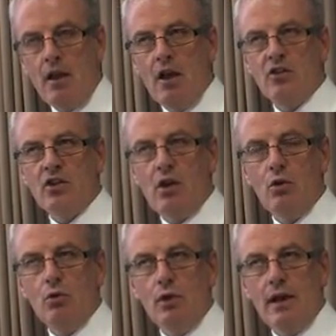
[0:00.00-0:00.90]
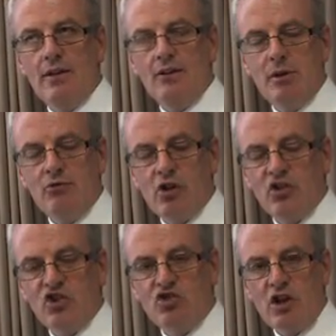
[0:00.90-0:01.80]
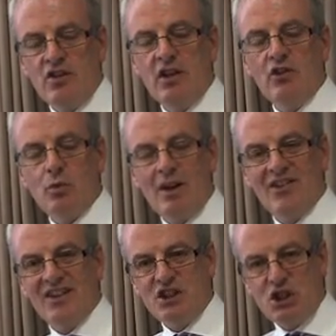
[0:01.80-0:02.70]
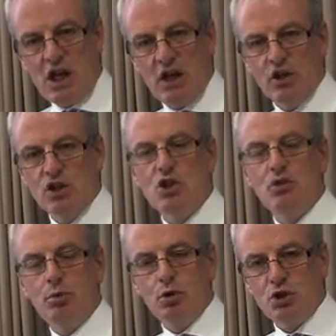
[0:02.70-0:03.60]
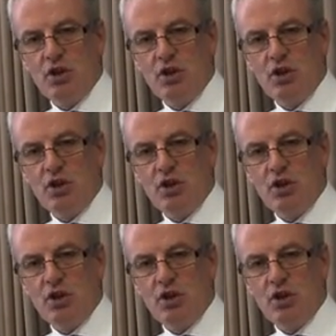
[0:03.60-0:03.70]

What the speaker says: and so it has been frustrating as well as a challenge to push